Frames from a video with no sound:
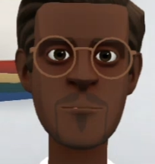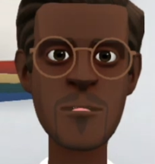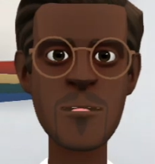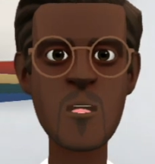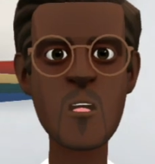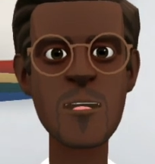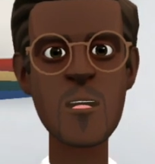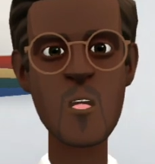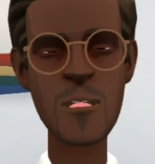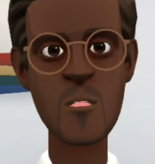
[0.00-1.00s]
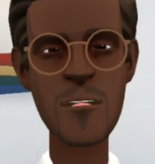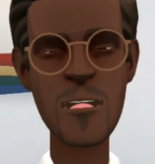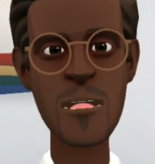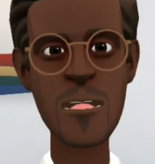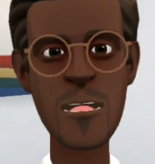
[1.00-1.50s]
button to turn on
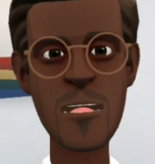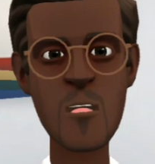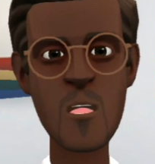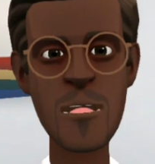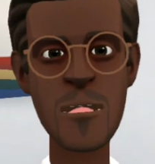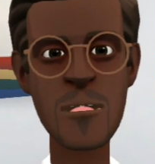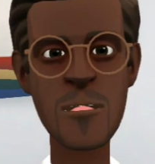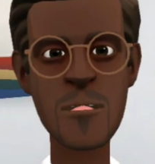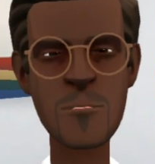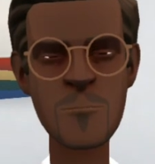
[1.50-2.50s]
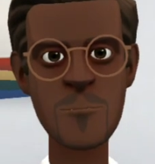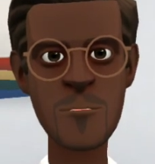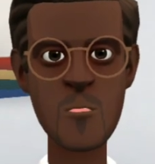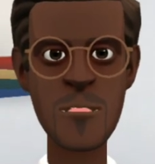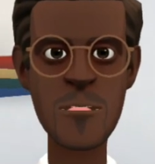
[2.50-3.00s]
notification for this channel,
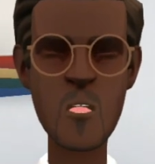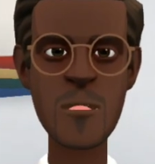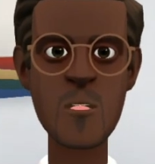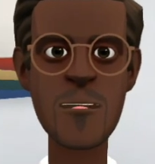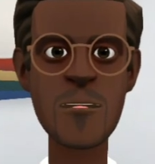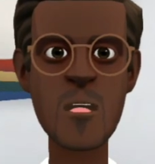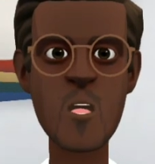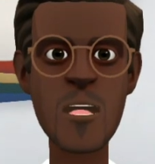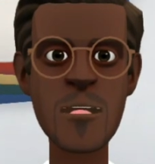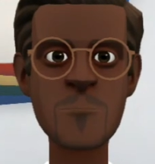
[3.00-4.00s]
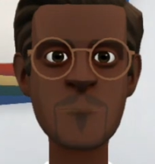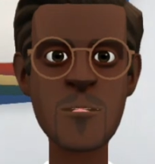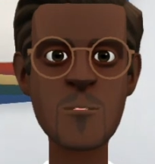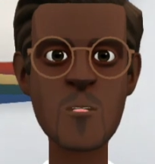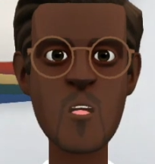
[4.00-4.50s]
so as to notify you when I
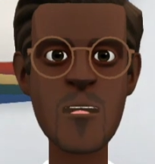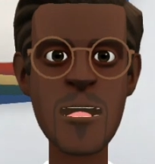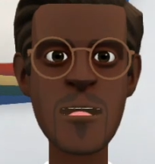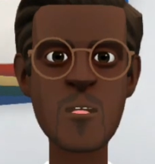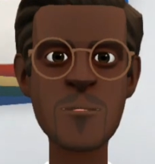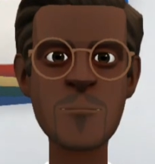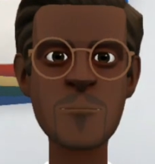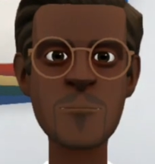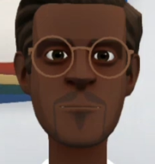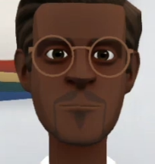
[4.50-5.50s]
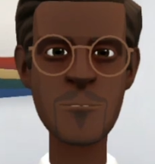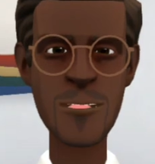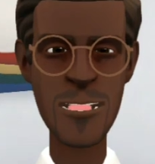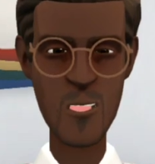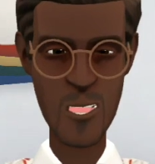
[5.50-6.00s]
post new video.
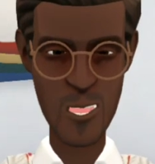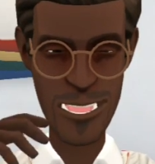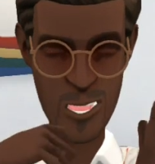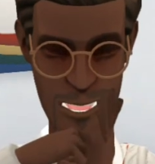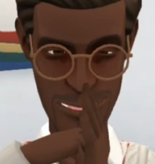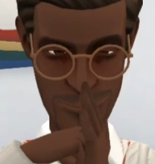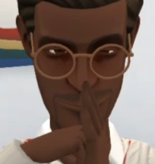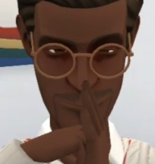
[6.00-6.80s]
Thank you for watching.